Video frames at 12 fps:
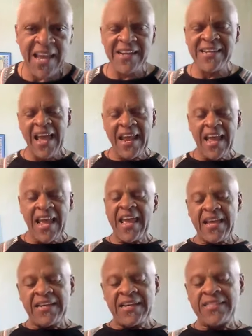
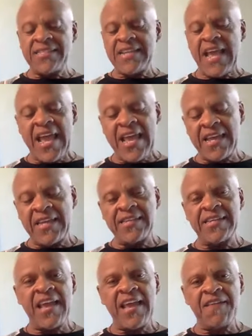Dene and Snake and
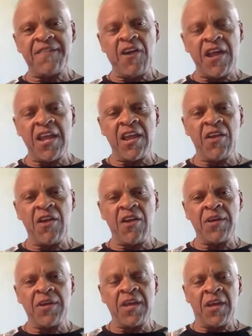Dave are here,
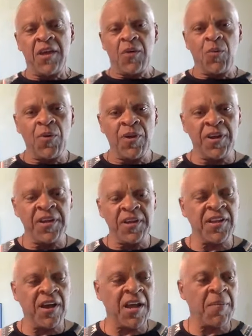and we're going to
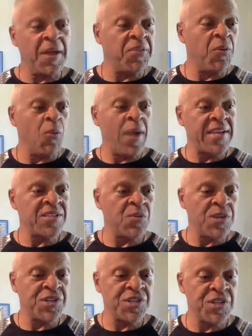talk about the ways in
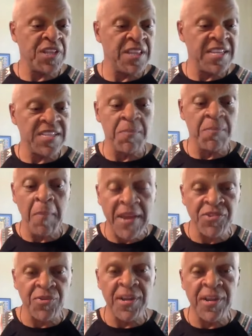which this
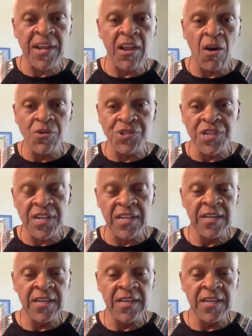mentoring, coaching